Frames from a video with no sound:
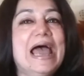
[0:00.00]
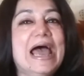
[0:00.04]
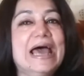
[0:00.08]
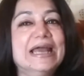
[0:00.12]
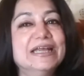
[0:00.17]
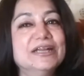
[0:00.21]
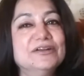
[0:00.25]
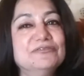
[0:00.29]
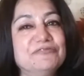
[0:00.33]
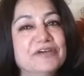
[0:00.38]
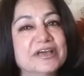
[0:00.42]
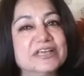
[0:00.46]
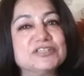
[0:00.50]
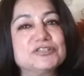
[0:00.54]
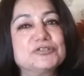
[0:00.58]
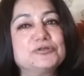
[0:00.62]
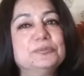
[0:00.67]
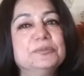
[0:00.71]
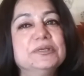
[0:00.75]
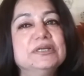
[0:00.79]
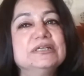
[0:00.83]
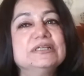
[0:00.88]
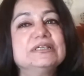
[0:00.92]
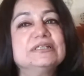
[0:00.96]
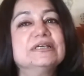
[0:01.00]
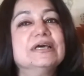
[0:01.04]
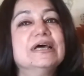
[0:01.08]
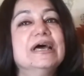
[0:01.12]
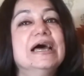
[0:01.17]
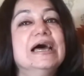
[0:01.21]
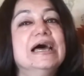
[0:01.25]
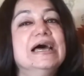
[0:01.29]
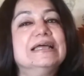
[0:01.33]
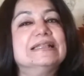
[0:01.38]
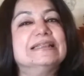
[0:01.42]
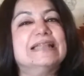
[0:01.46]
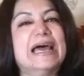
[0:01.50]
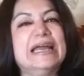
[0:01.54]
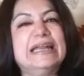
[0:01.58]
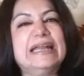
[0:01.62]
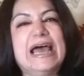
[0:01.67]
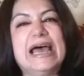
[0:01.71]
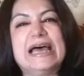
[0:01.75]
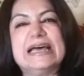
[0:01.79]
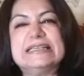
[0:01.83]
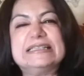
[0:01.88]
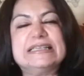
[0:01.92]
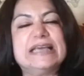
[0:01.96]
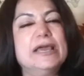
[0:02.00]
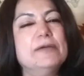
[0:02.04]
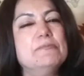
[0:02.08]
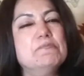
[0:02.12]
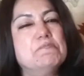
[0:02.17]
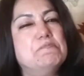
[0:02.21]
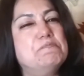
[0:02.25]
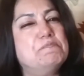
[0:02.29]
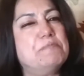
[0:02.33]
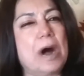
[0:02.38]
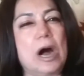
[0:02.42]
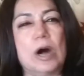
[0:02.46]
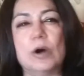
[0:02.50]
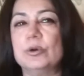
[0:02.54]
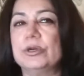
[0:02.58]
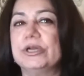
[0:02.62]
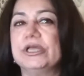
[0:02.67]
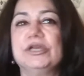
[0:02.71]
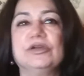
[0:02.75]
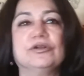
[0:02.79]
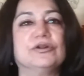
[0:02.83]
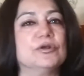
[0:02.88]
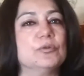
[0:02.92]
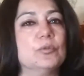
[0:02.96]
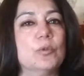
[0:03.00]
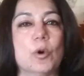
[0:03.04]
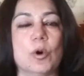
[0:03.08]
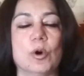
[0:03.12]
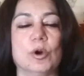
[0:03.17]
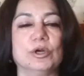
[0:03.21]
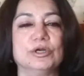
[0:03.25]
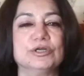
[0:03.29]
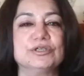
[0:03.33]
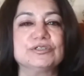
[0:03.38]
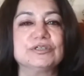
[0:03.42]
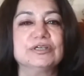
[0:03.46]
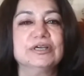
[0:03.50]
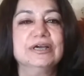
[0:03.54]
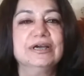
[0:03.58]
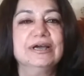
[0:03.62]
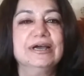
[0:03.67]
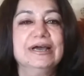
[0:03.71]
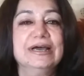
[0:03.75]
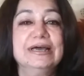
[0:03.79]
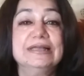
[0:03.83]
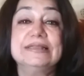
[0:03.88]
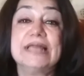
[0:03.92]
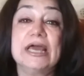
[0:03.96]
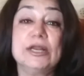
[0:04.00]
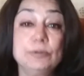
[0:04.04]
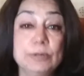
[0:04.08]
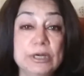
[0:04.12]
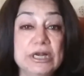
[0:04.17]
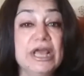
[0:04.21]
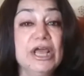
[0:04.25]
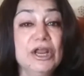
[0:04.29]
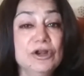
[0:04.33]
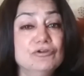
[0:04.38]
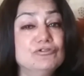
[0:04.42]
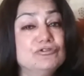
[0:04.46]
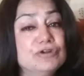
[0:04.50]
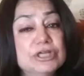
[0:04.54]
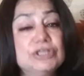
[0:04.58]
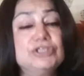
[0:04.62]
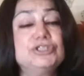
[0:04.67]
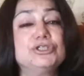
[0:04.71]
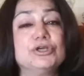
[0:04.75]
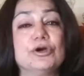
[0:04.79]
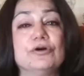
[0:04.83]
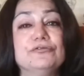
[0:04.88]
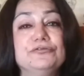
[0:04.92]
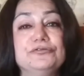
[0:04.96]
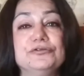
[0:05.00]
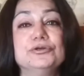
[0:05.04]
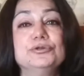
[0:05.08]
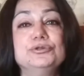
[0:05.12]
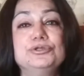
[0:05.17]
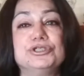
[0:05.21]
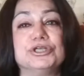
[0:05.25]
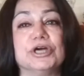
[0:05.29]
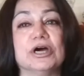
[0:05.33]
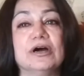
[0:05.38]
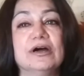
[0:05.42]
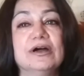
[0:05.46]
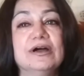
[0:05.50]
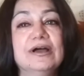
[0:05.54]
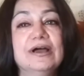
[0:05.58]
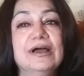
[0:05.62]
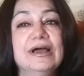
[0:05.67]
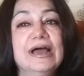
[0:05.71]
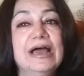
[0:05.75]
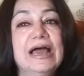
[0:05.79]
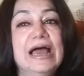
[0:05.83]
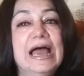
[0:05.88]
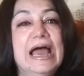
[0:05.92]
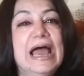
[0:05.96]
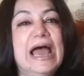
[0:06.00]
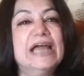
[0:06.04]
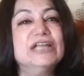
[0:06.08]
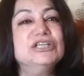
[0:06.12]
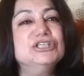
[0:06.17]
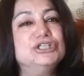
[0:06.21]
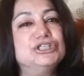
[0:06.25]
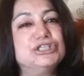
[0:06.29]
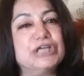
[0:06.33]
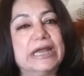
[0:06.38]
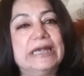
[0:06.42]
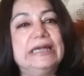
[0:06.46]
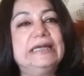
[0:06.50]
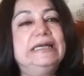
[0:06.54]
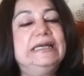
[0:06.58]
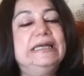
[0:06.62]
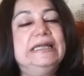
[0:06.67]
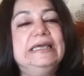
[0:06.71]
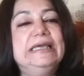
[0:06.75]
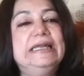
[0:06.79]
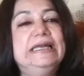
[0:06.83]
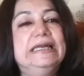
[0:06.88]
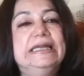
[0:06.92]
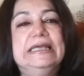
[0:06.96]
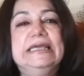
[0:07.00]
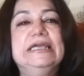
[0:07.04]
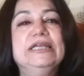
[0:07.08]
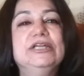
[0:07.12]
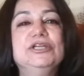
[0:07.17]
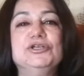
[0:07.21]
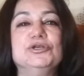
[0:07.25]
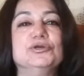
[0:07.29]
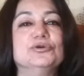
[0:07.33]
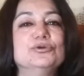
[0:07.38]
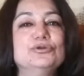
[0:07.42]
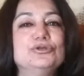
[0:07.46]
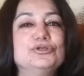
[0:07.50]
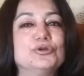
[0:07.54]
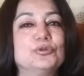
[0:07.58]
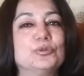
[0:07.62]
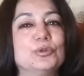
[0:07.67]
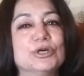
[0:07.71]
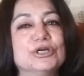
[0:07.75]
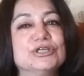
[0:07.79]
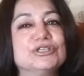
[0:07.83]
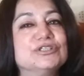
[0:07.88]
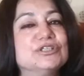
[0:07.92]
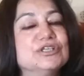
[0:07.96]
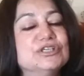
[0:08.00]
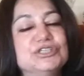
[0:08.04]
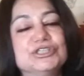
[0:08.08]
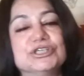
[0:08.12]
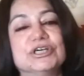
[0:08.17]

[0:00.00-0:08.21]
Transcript: An investment that has empowering rewards that will enrich your future and gently lead you towards the